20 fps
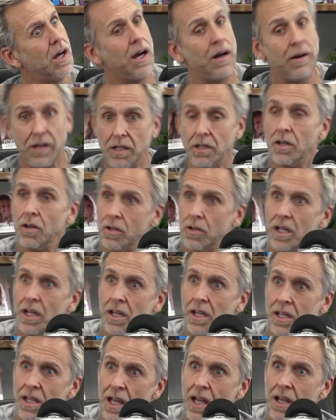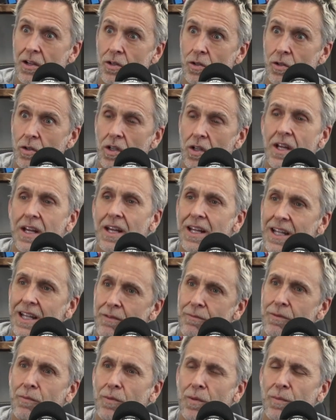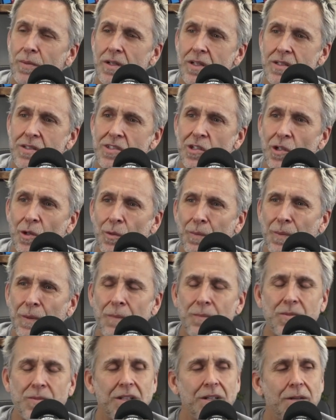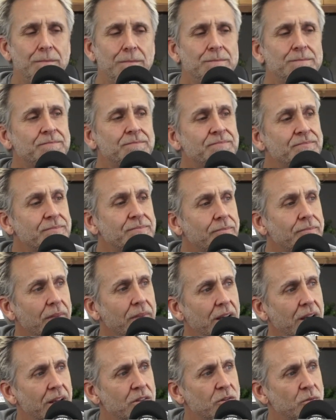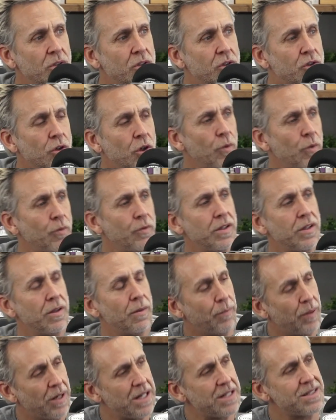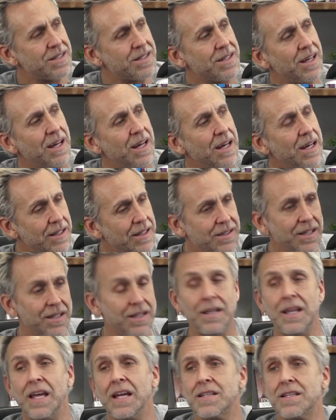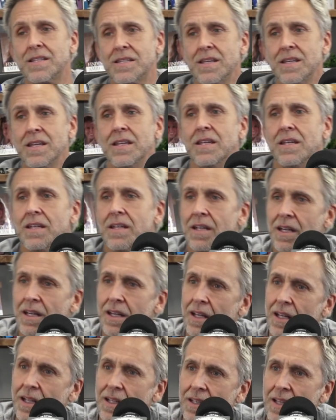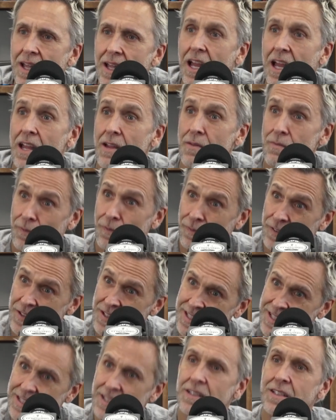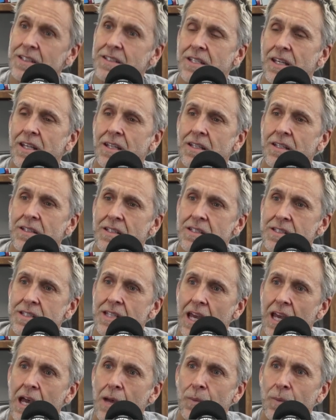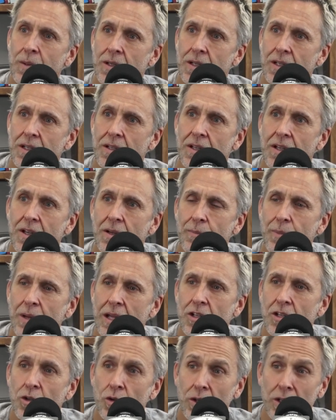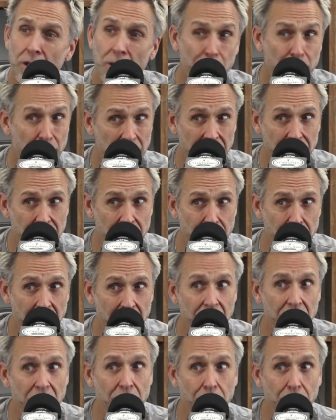like, okay, yeah, cool. And I remember being so pumped up as we drove in the bus to the next city. Like I facilitated this happening by going above and beyond and